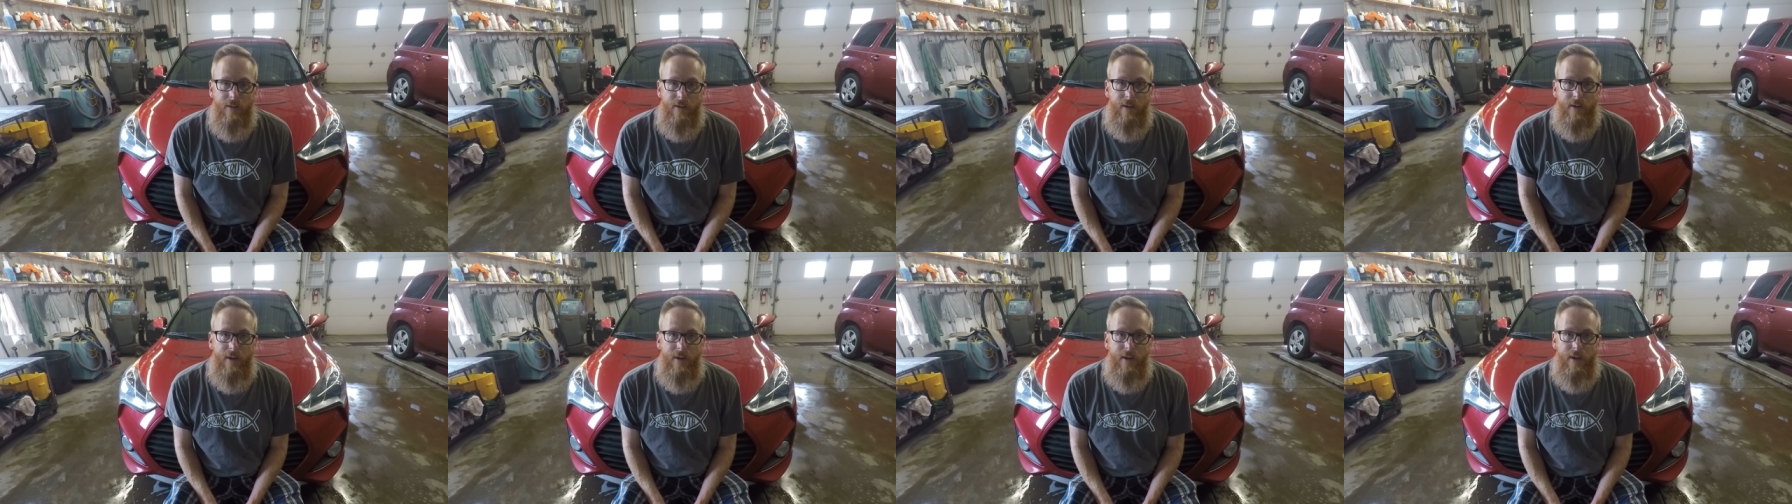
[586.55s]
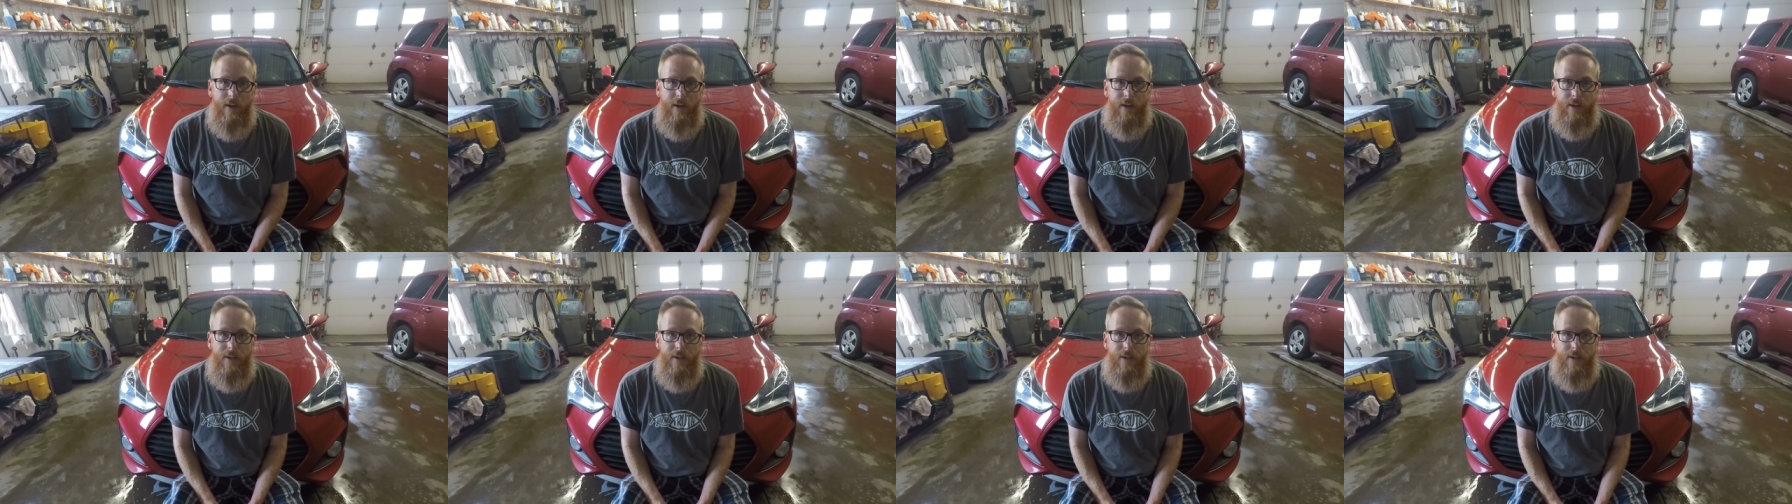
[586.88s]

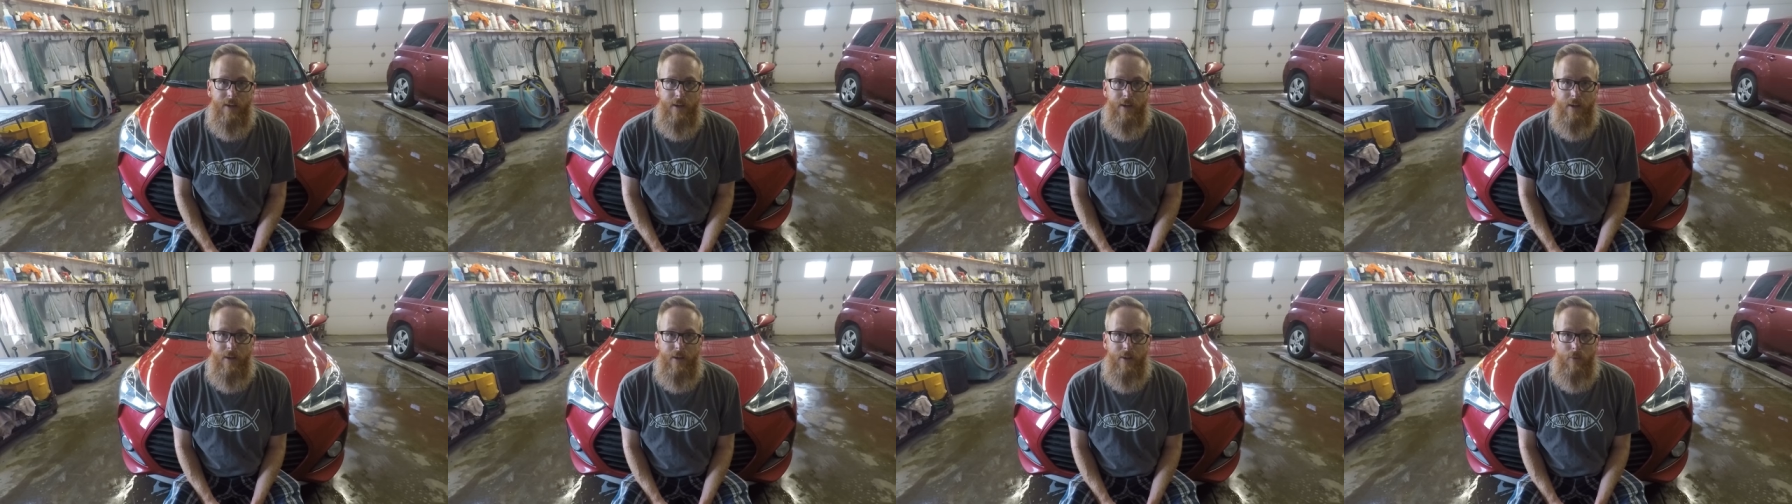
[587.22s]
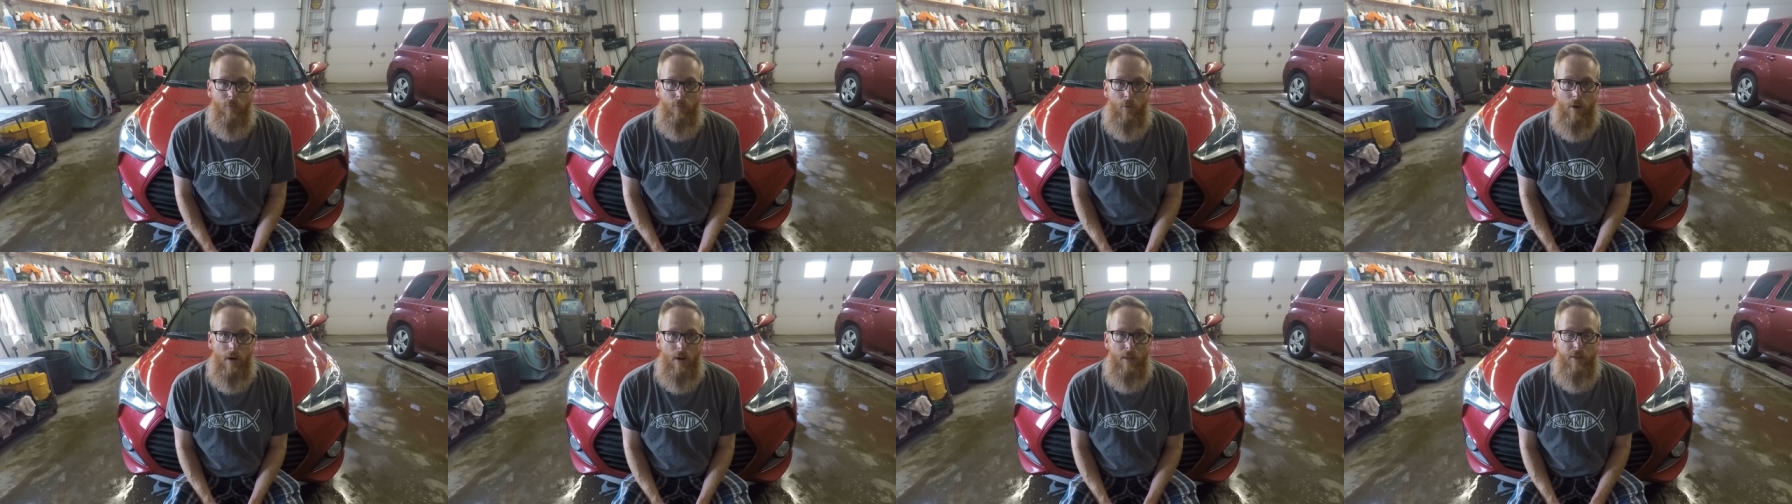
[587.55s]
And uh,
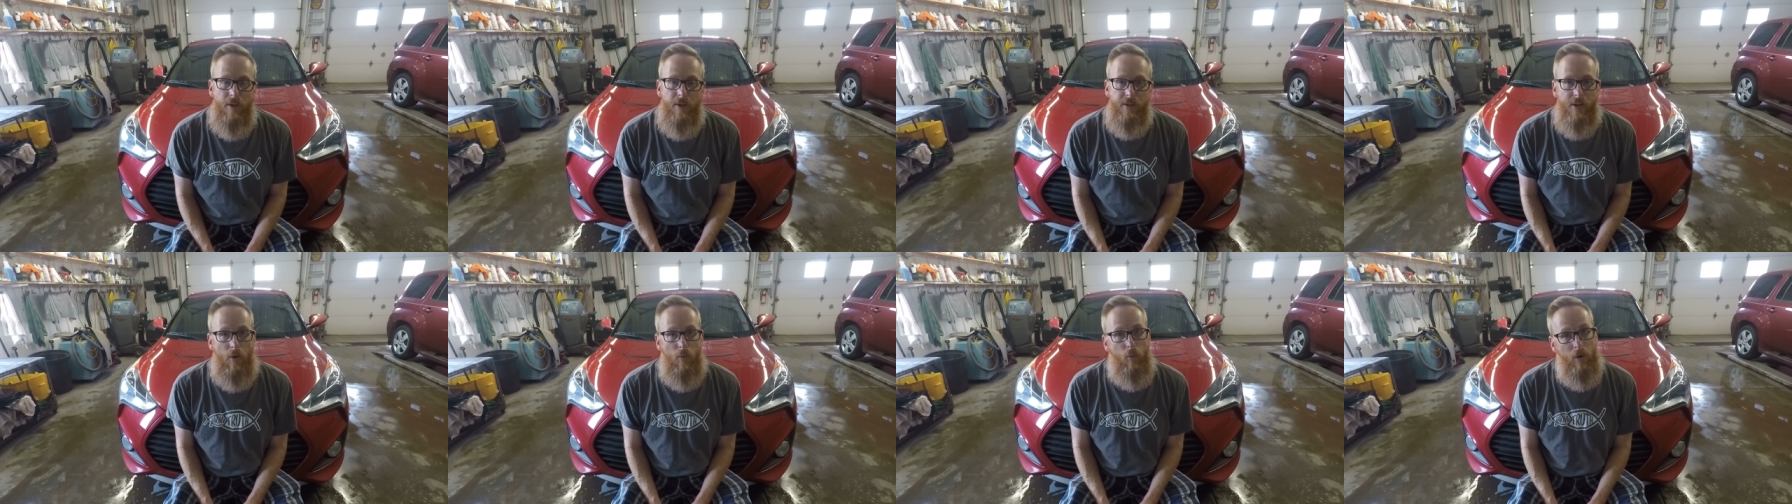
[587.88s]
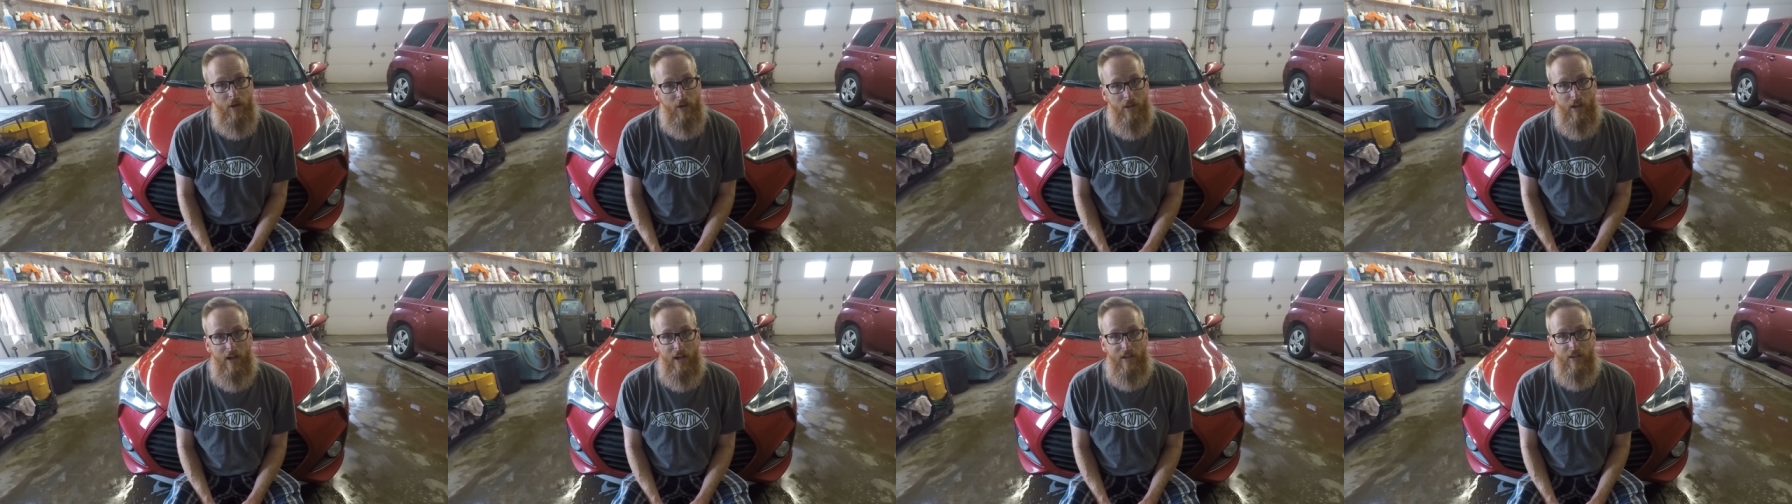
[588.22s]
one of the things I
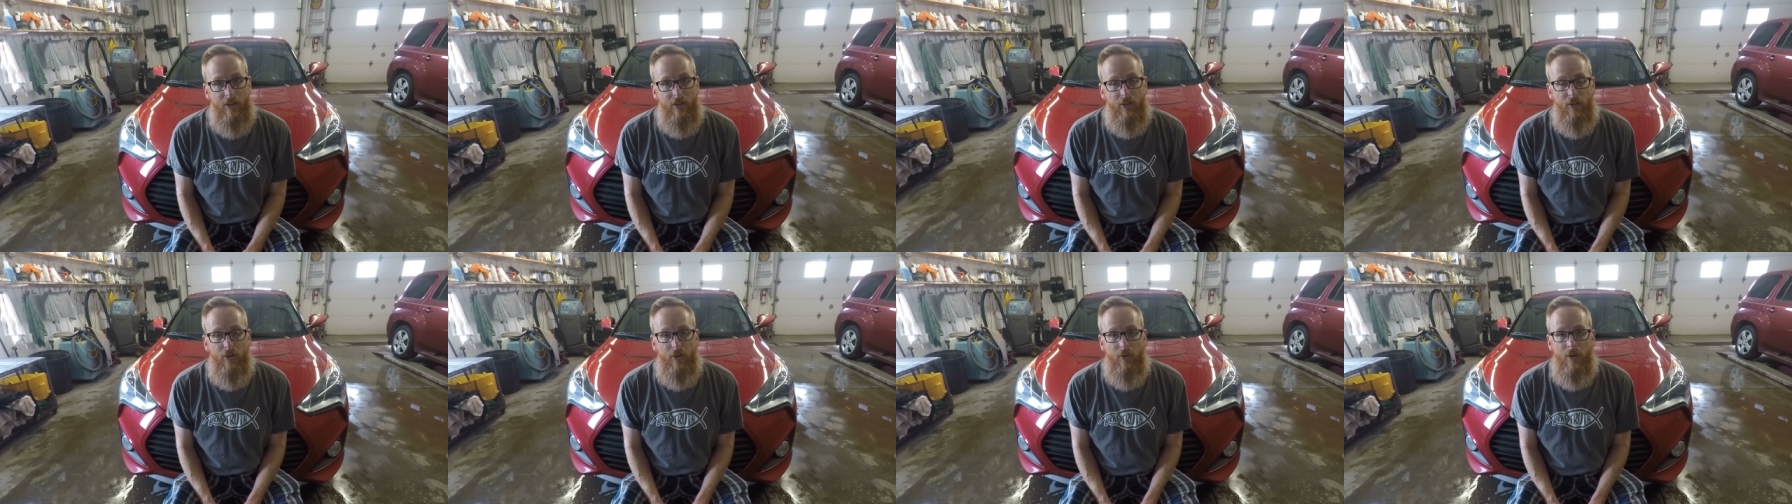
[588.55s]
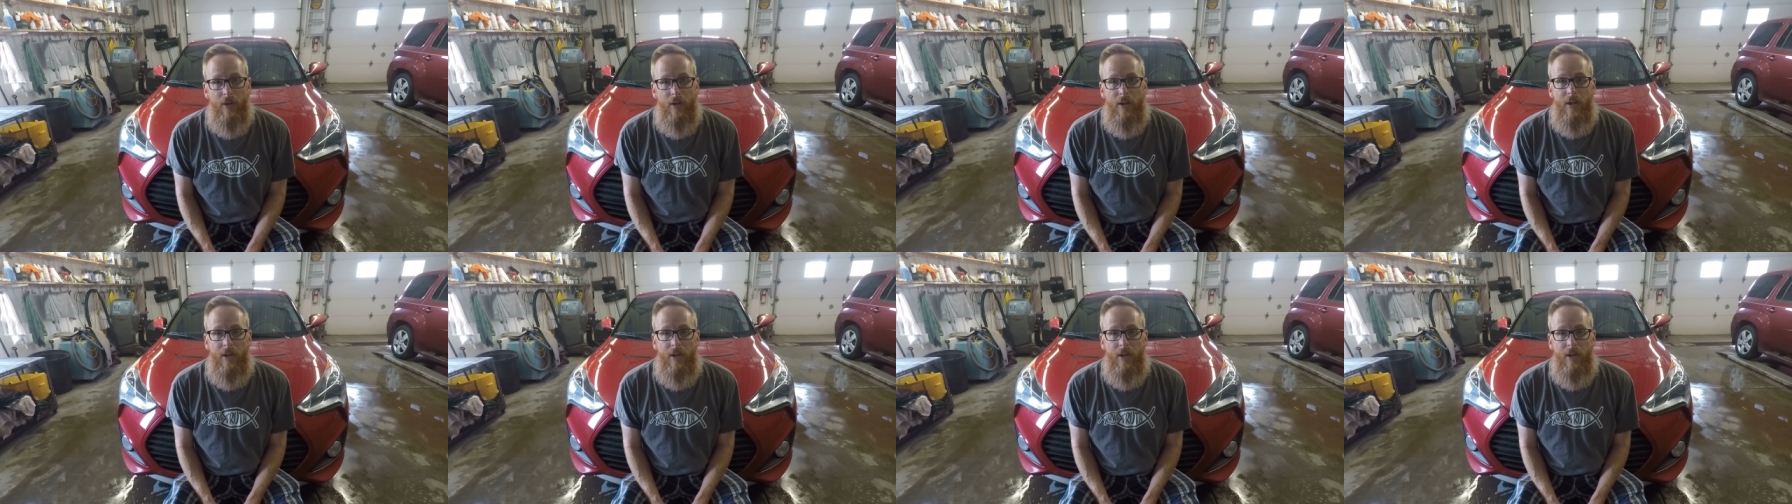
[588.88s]
would like to do